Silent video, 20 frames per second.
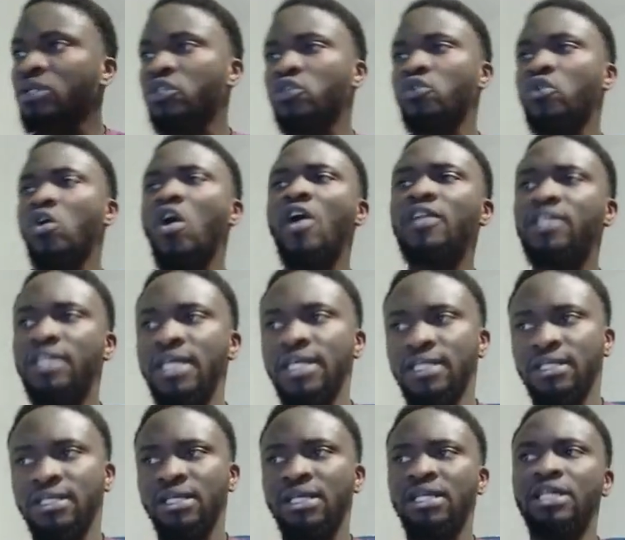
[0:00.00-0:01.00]
So God
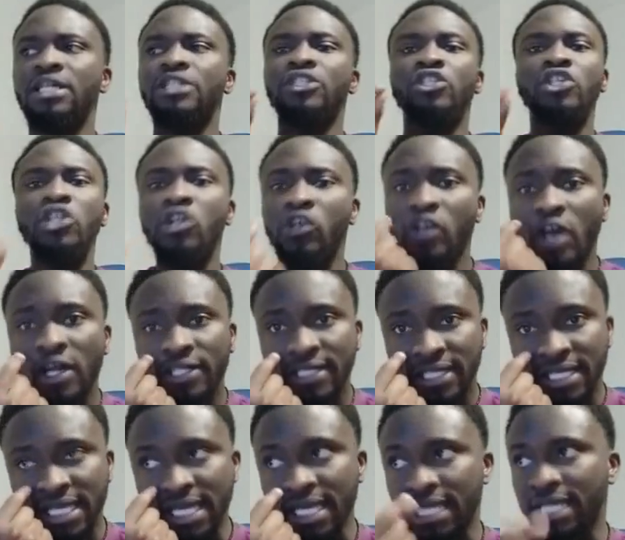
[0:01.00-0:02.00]
says, do you not
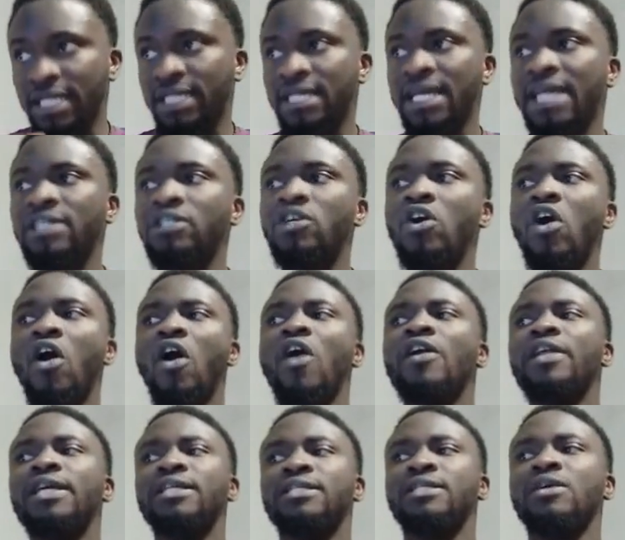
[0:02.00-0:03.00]
see that
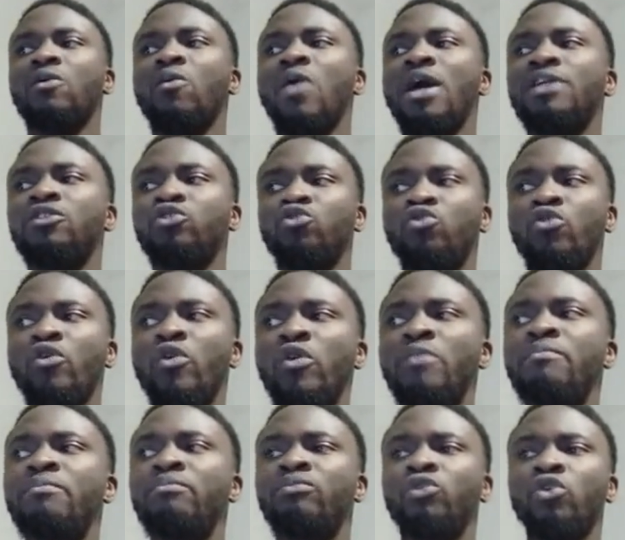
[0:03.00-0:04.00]
God is the one to
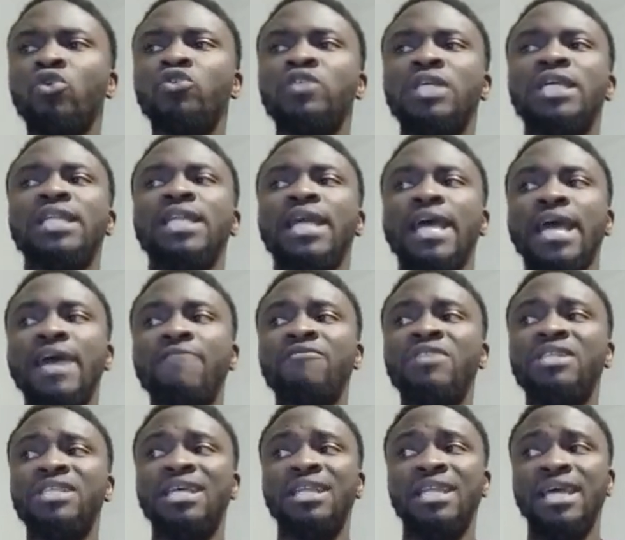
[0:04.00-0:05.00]
whom those in the
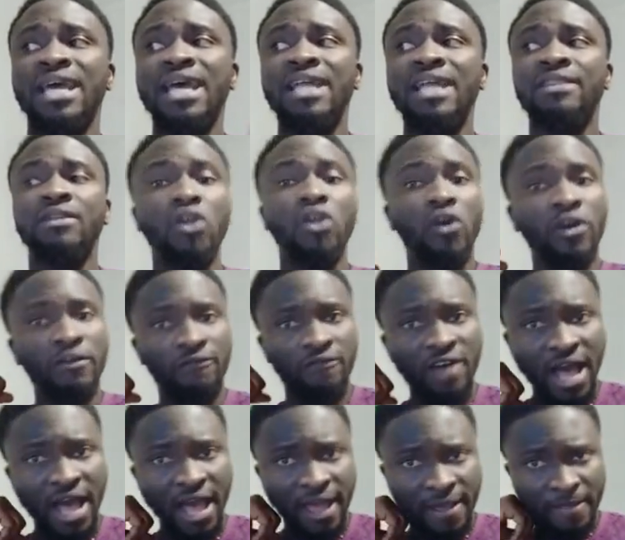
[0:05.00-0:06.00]
heavens and the earth
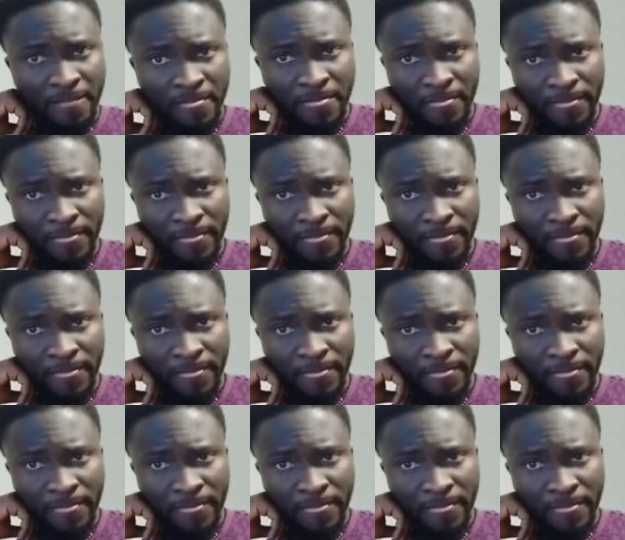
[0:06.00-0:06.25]
glorify?